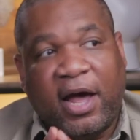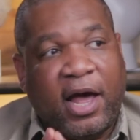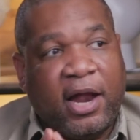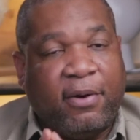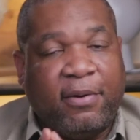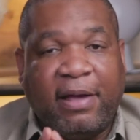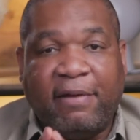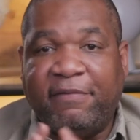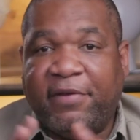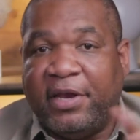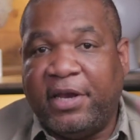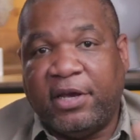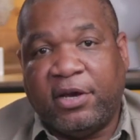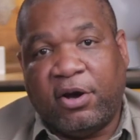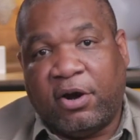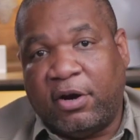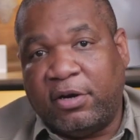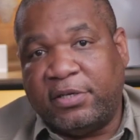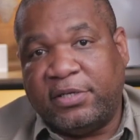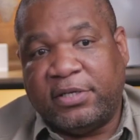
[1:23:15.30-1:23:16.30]
I don't have any
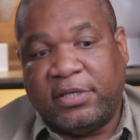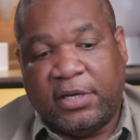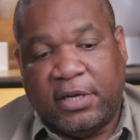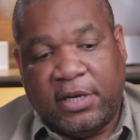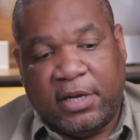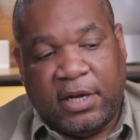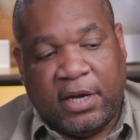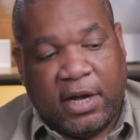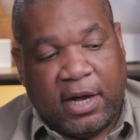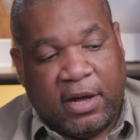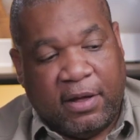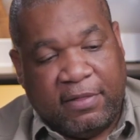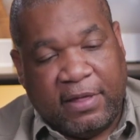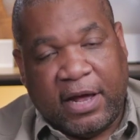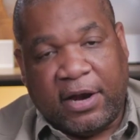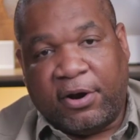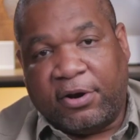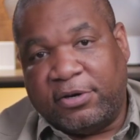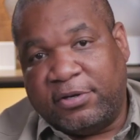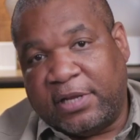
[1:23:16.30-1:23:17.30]
cards.
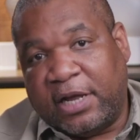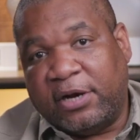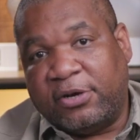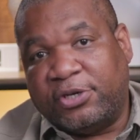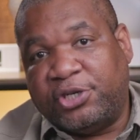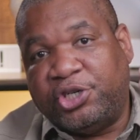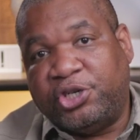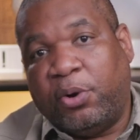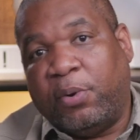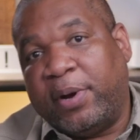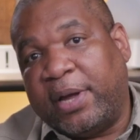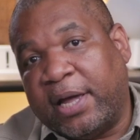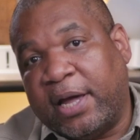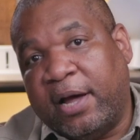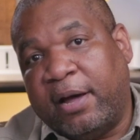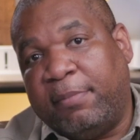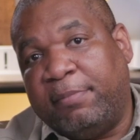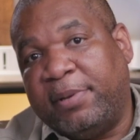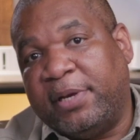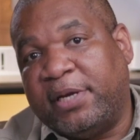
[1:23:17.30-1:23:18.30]
That are showing
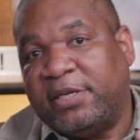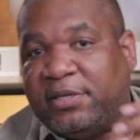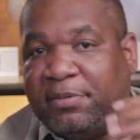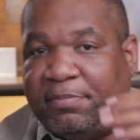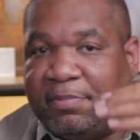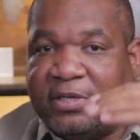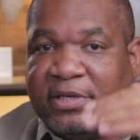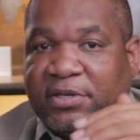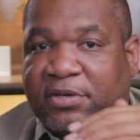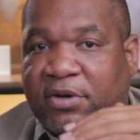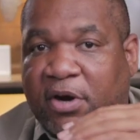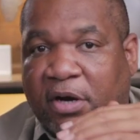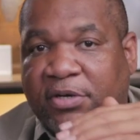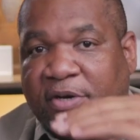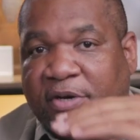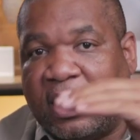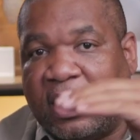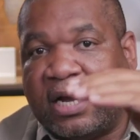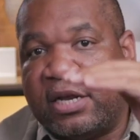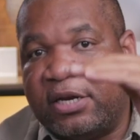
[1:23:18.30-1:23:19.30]
up because the business cards
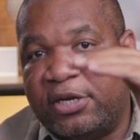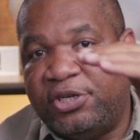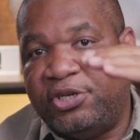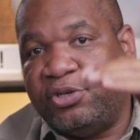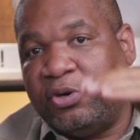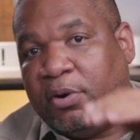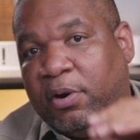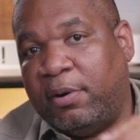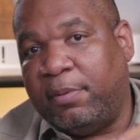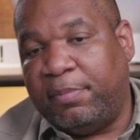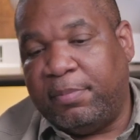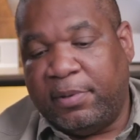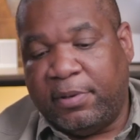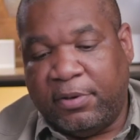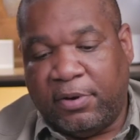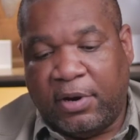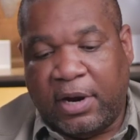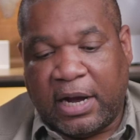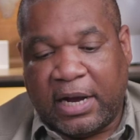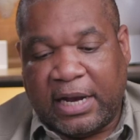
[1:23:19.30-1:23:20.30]
are not going to show up.
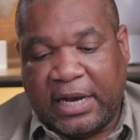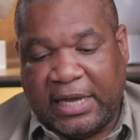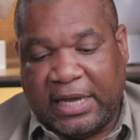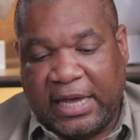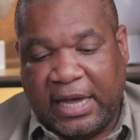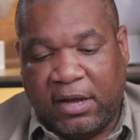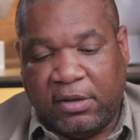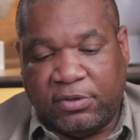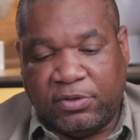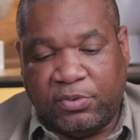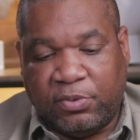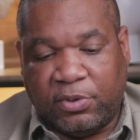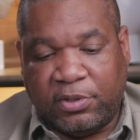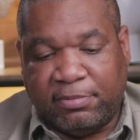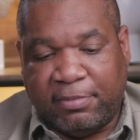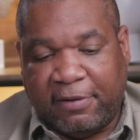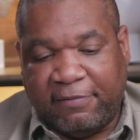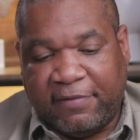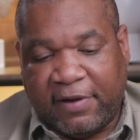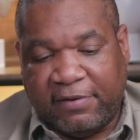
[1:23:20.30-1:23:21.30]
They're not going to count
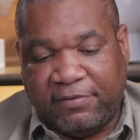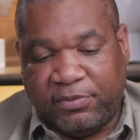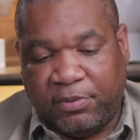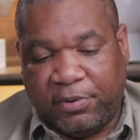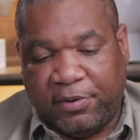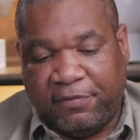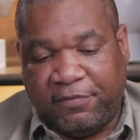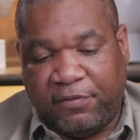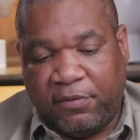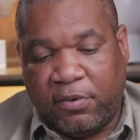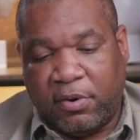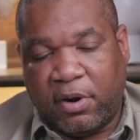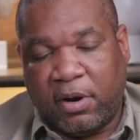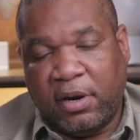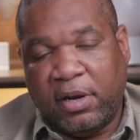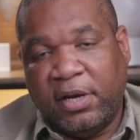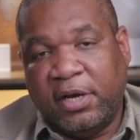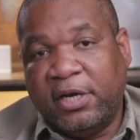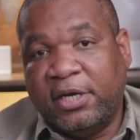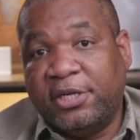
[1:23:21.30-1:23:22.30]
towards my 524.
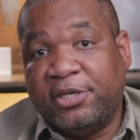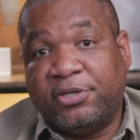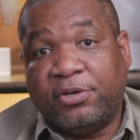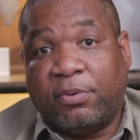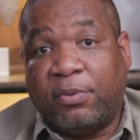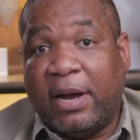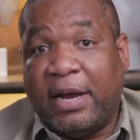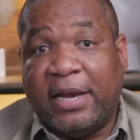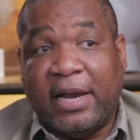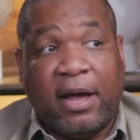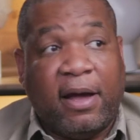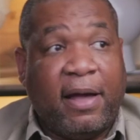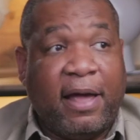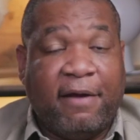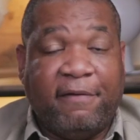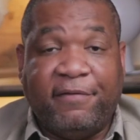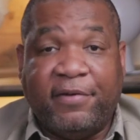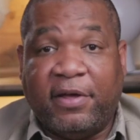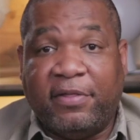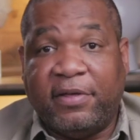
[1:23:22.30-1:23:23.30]
So right now I
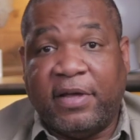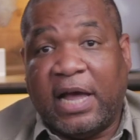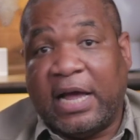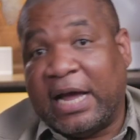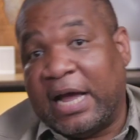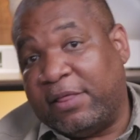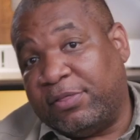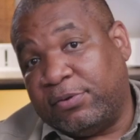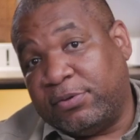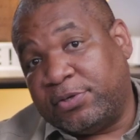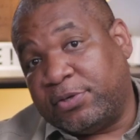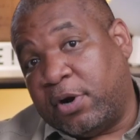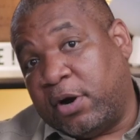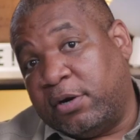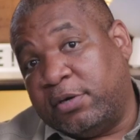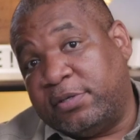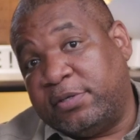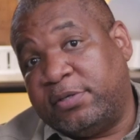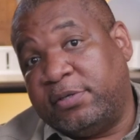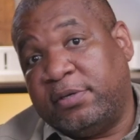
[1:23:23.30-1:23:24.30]
have nothing. I got those
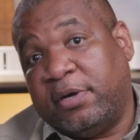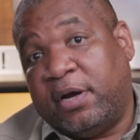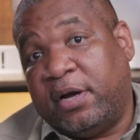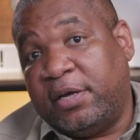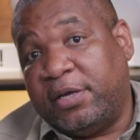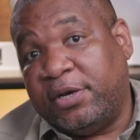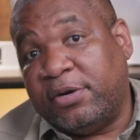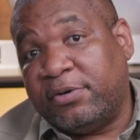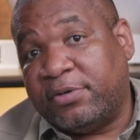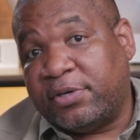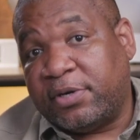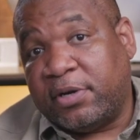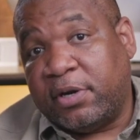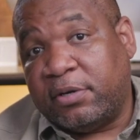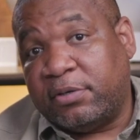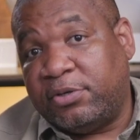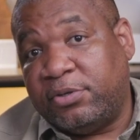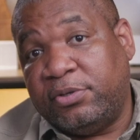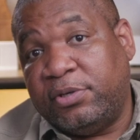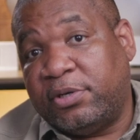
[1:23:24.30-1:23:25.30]
cards over
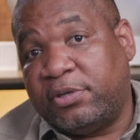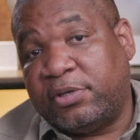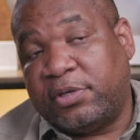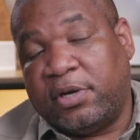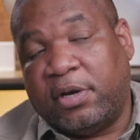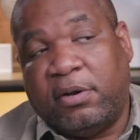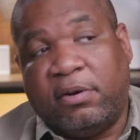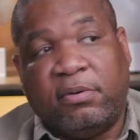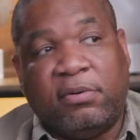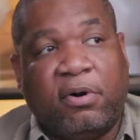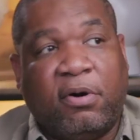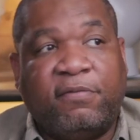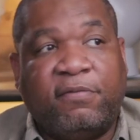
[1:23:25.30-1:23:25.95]
two years ago.